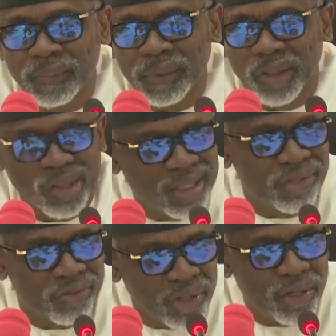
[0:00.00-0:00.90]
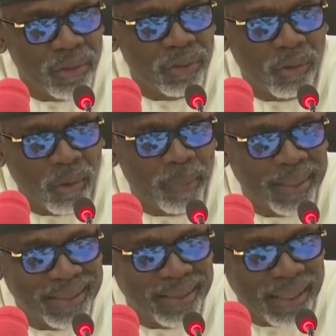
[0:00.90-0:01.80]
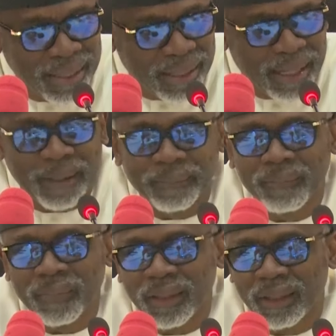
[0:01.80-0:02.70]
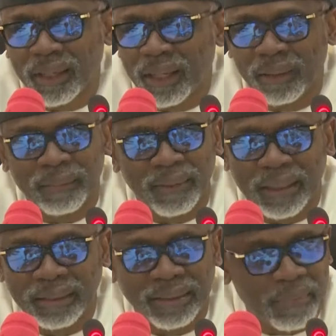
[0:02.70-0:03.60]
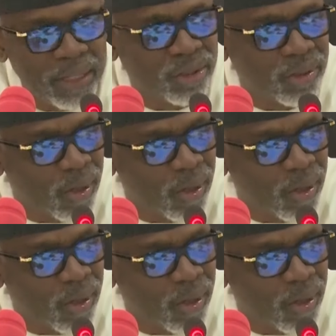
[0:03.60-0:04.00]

because his Renewed Hope agenda has a major